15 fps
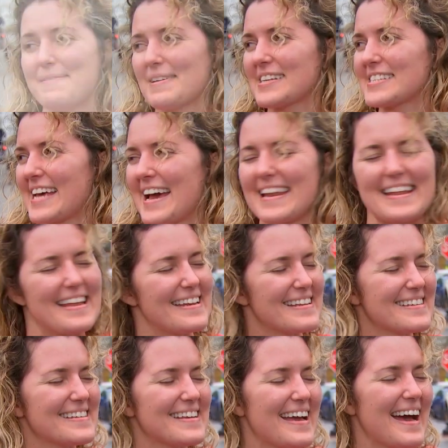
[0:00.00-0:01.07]
excited,
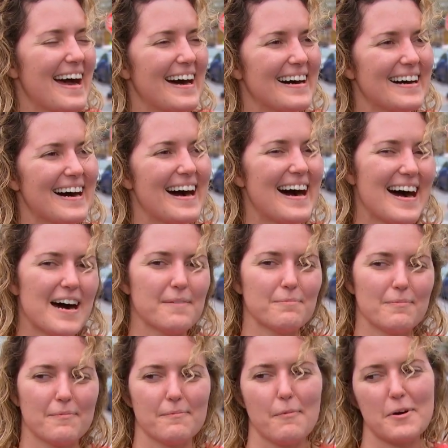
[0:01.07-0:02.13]
yeah. Um,
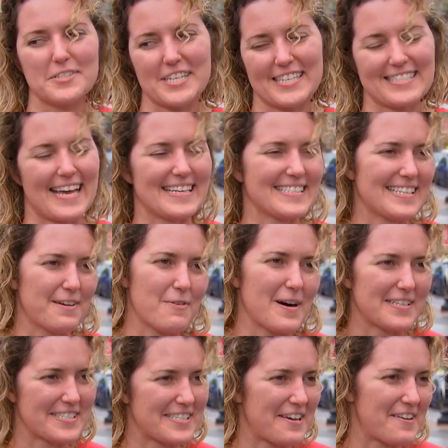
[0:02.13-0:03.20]
mostly excited to see
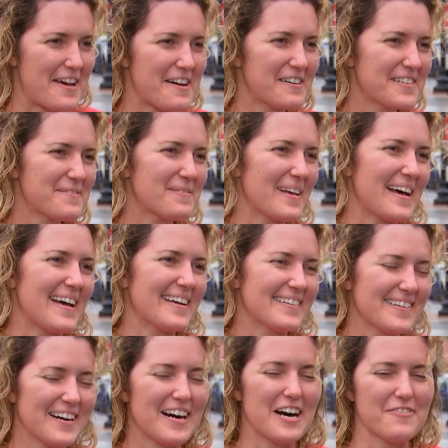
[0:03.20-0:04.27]
Juan Soto play.
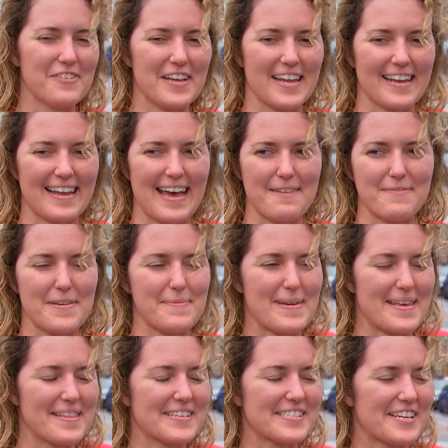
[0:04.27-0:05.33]
Hopefully, he get an
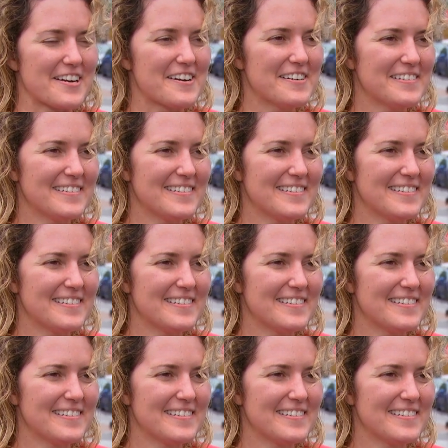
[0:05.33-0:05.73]
MVP this year